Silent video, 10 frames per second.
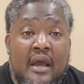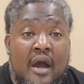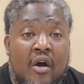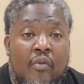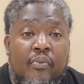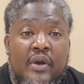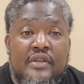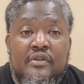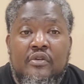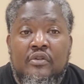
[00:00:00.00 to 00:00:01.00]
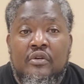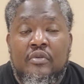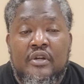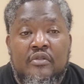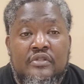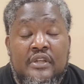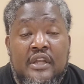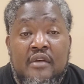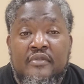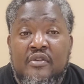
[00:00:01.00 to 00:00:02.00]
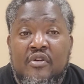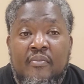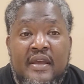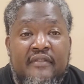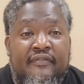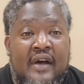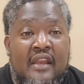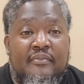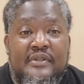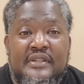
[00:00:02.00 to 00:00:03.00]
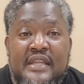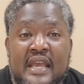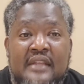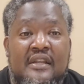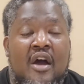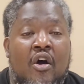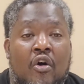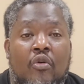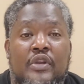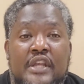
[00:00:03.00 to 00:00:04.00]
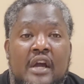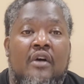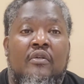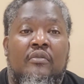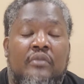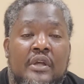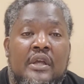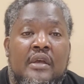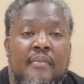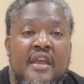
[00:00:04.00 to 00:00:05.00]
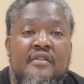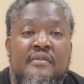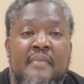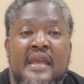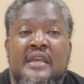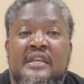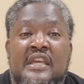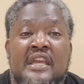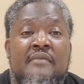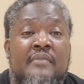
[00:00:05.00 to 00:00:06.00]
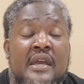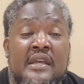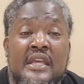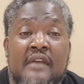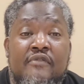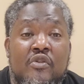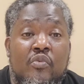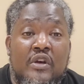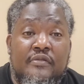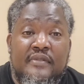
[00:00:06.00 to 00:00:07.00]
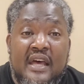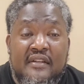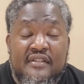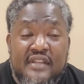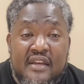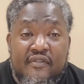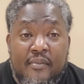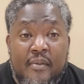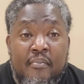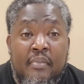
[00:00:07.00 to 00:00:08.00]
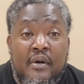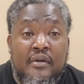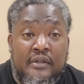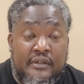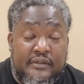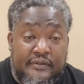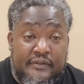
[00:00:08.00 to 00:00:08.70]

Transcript: All praise and glory go to them. May the Father protect all of y'all. May he keep giving you wisdom and understanding from above,